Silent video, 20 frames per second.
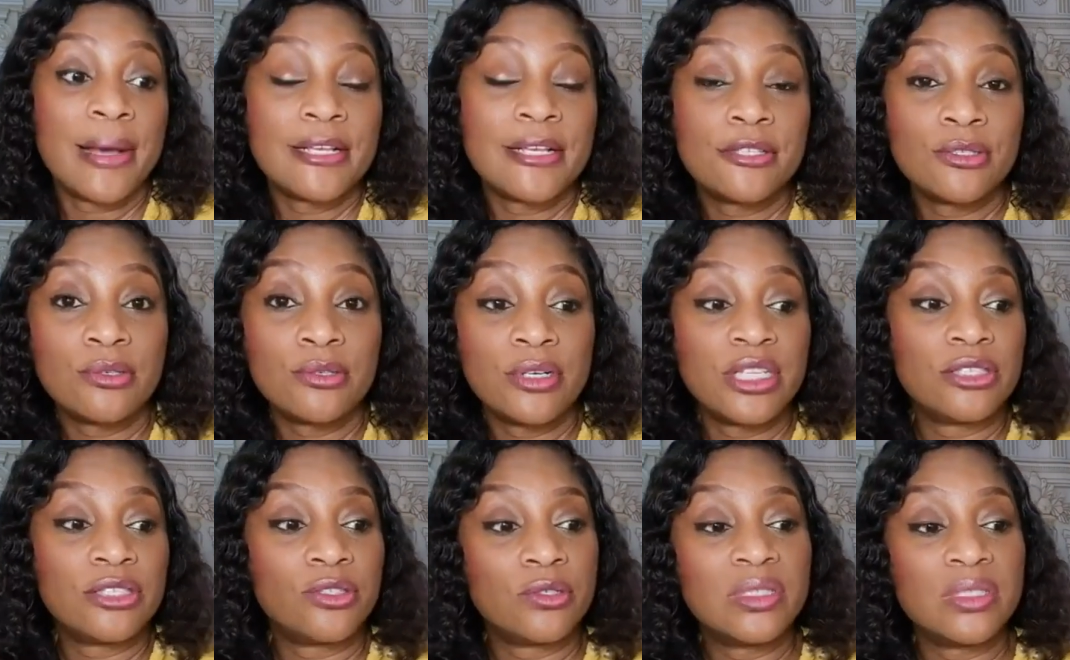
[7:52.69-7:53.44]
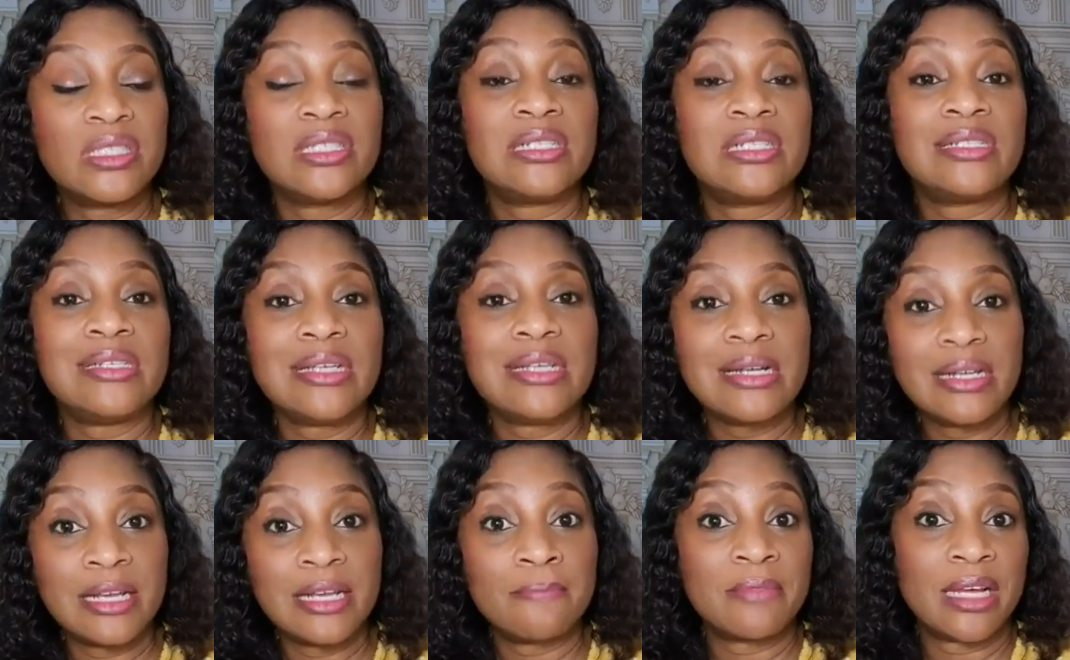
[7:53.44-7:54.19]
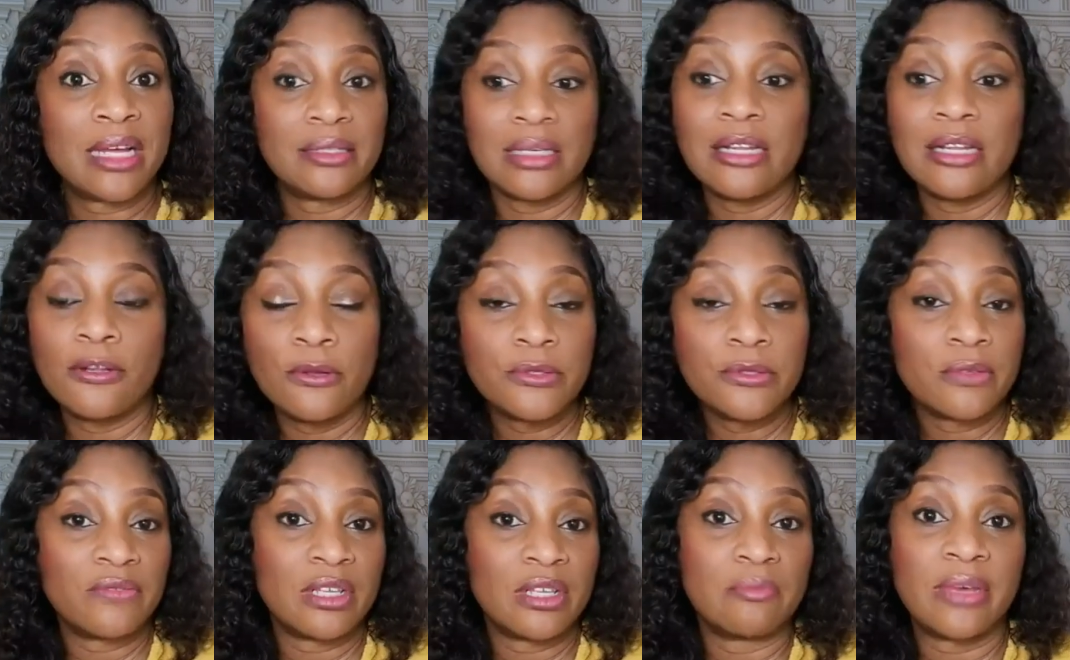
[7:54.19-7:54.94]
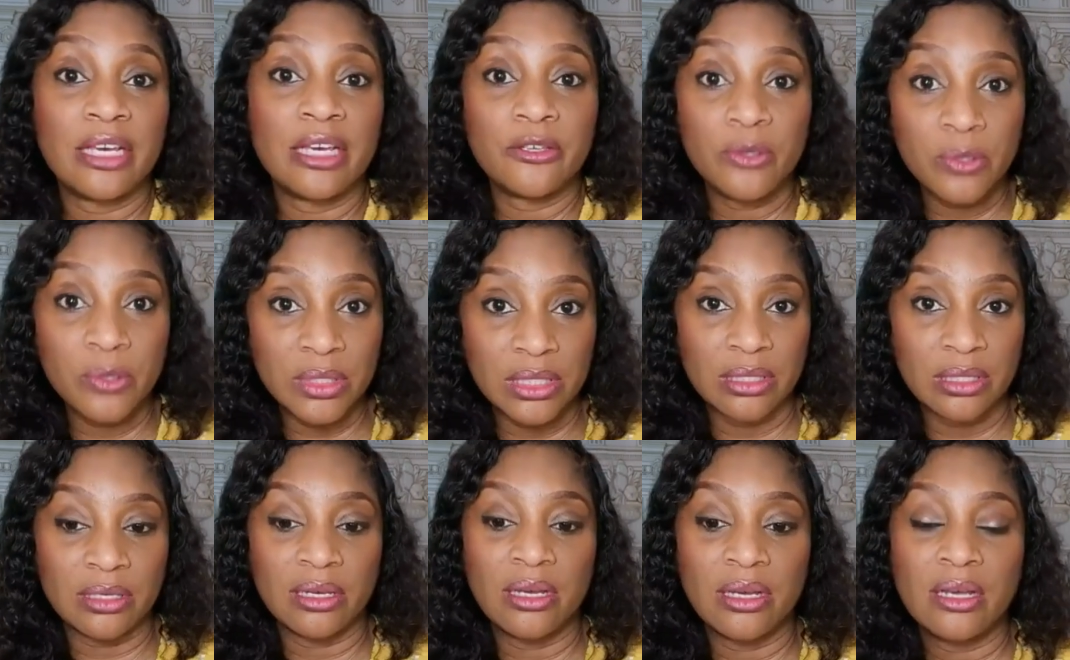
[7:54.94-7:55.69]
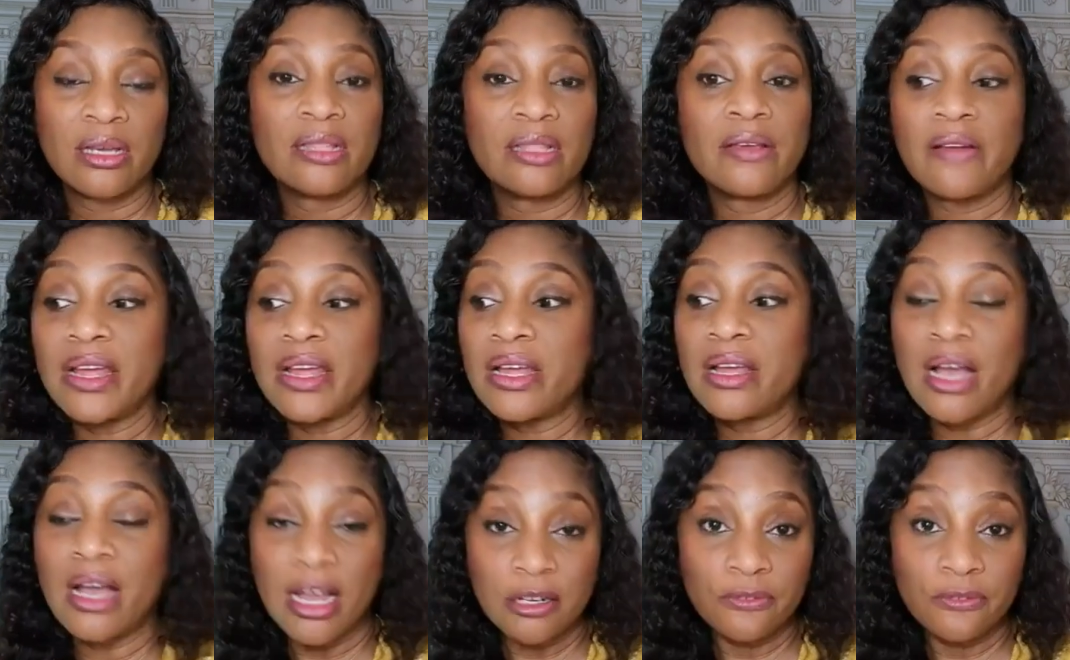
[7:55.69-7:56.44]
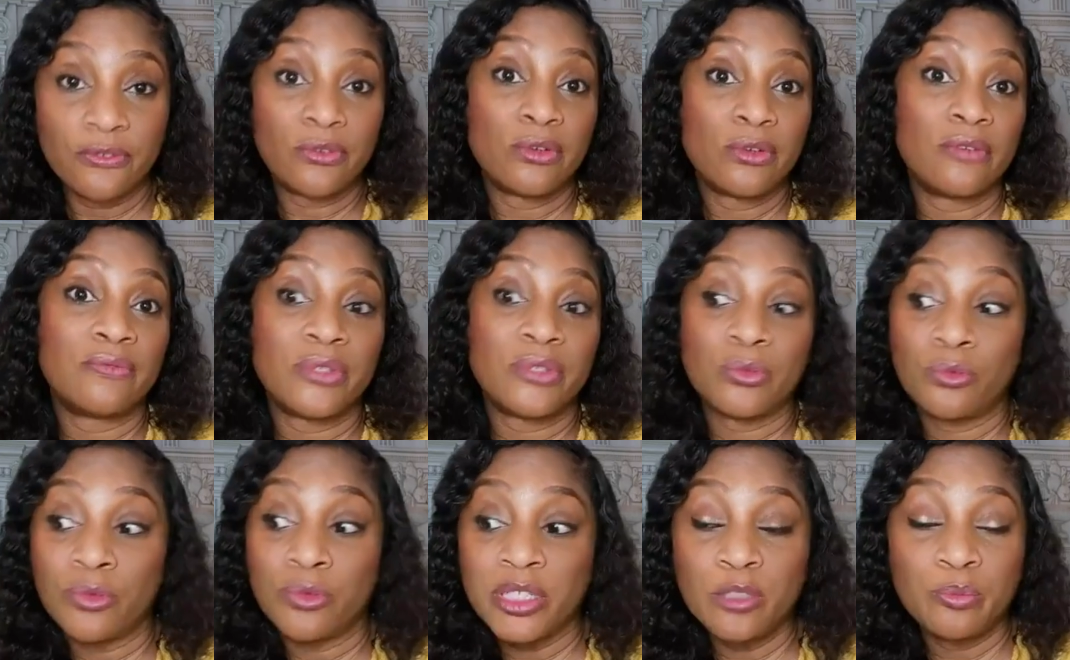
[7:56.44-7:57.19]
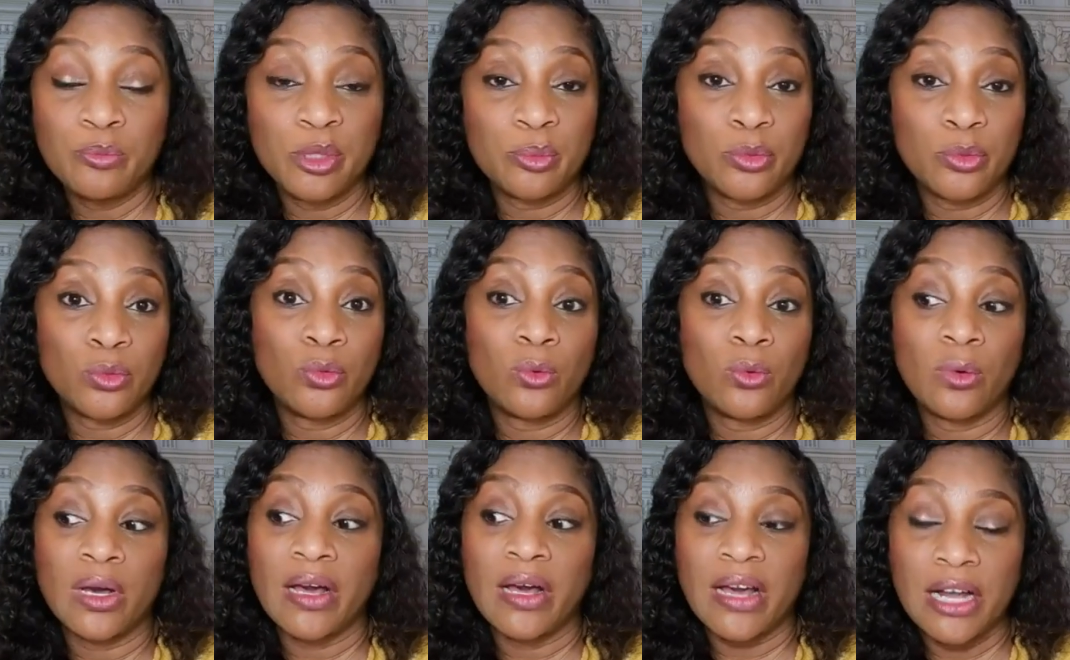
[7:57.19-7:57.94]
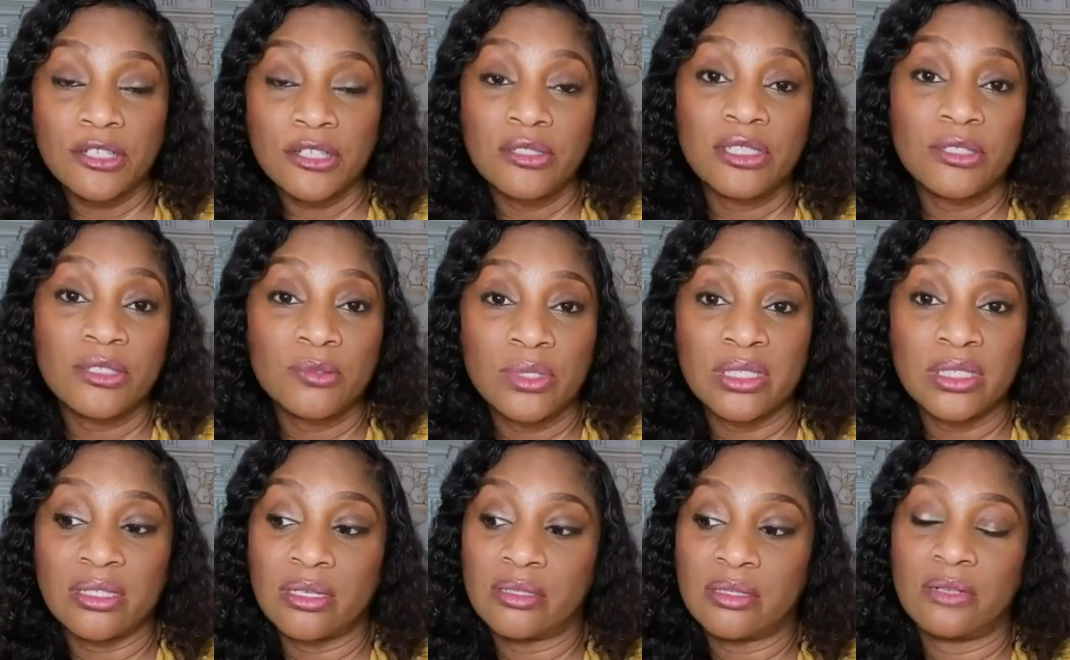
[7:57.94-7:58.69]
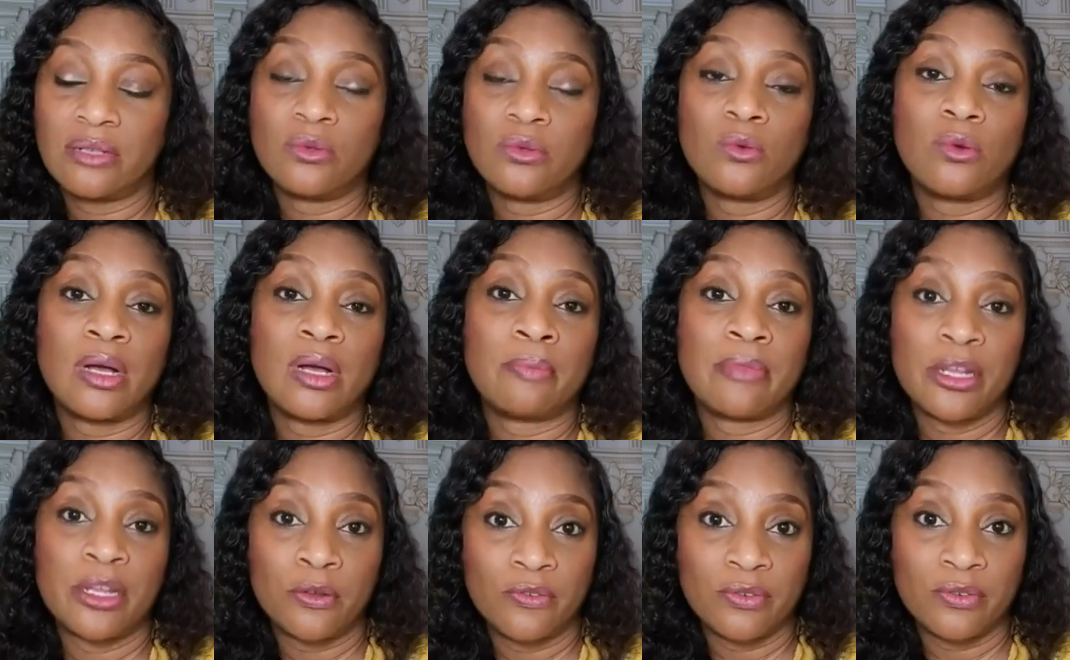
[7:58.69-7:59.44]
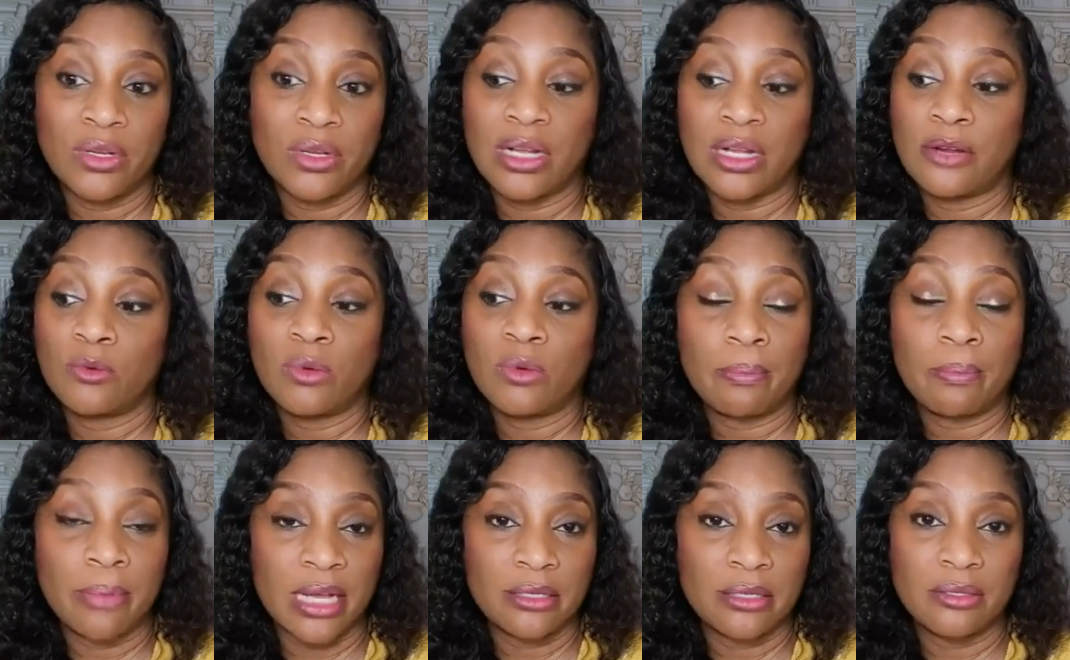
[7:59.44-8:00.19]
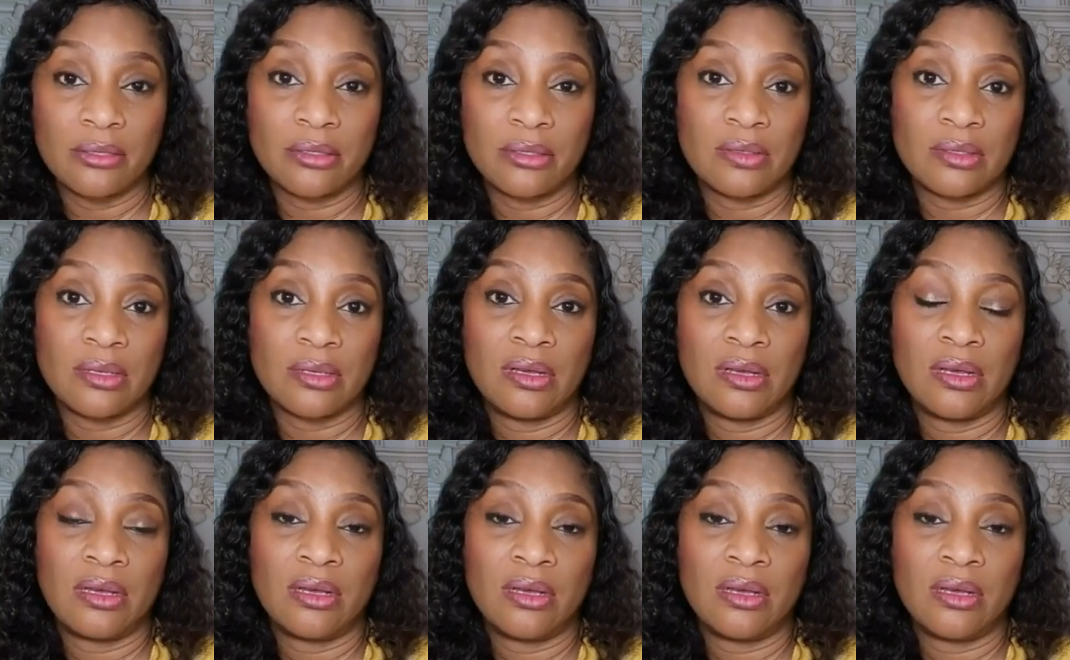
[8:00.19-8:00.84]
Pastor is just the nickname that a lot of them are using. There are a handful of the real people who are actually Christians and who are men of God and who are pastors.